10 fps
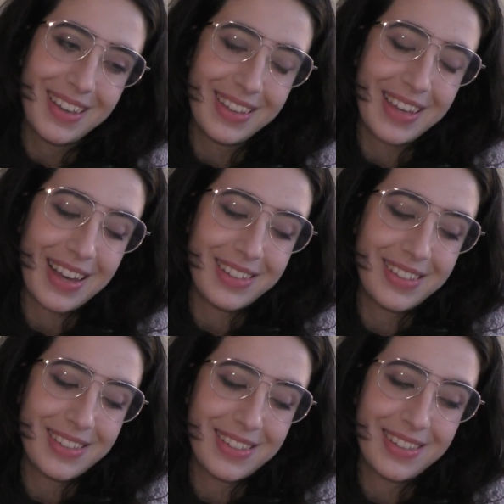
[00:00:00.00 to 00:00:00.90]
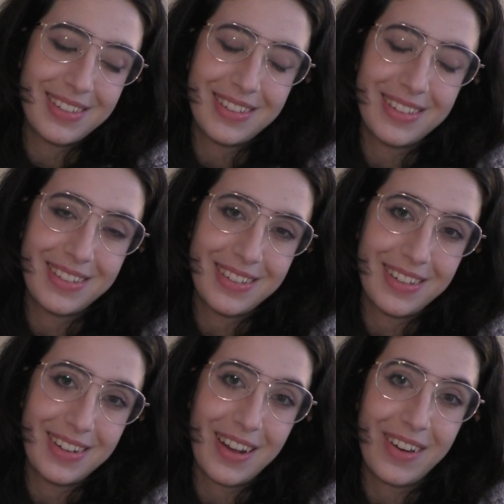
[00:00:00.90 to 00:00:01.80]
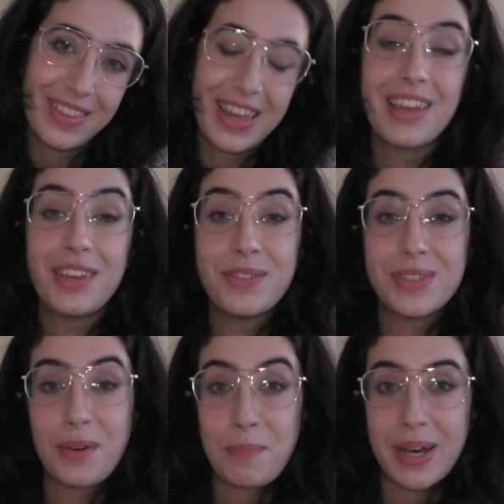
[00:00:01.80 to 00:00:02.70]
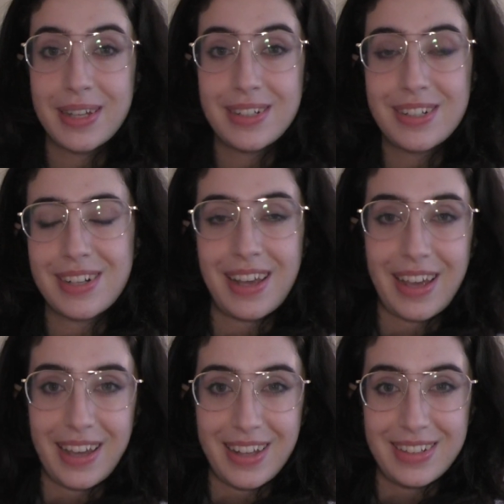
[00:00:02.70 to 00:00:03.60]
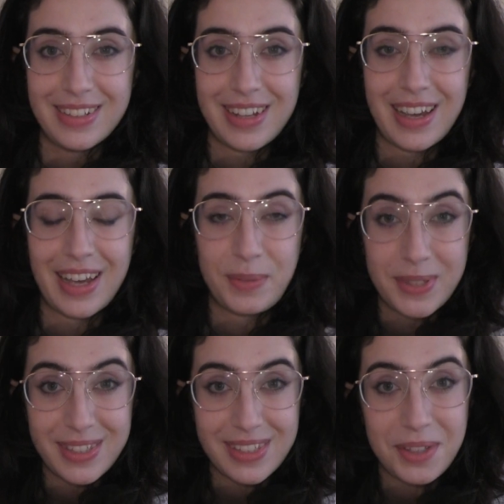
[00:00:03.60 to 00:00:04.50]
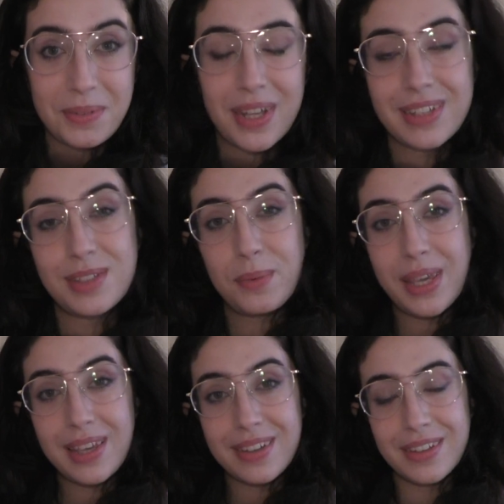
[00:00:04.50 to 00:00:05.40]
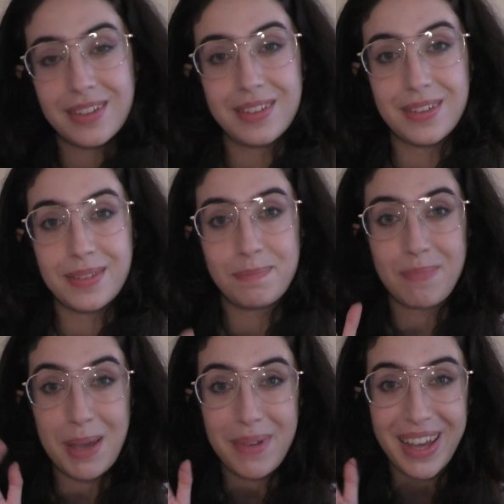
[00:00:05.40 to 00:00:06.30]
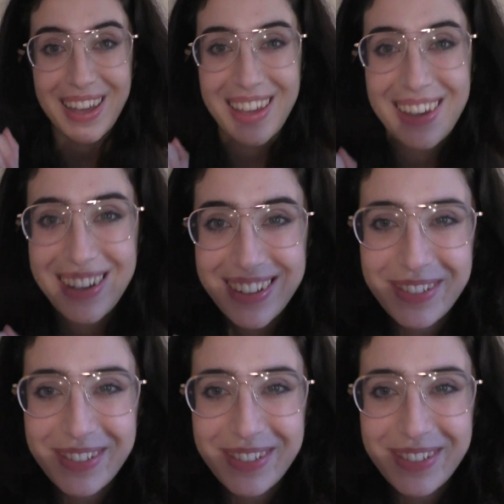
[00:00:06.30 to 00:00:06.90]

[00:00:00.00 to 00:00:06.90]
Yes. No, thank you so much, and I will see you next week. Bye bye!